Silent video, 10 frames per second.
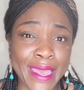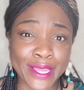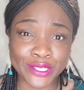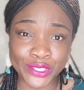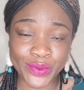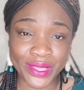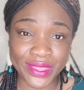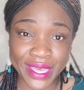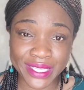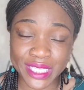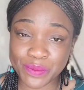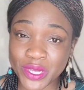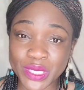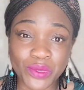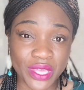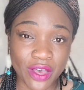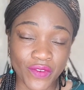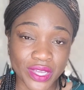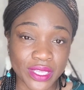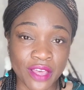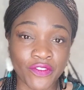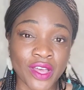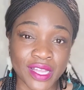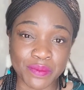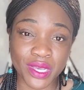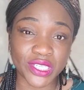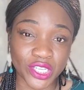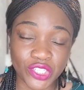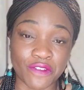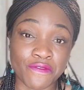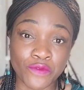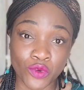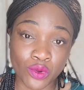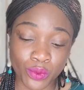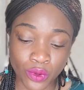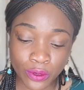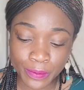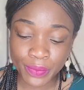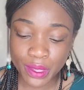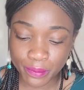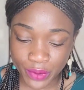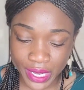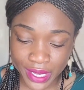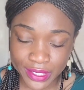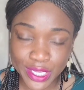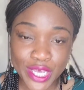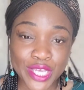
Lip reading: and doing things, especially with E.L.F because E.L.F Cosmetics is such an affordable brand.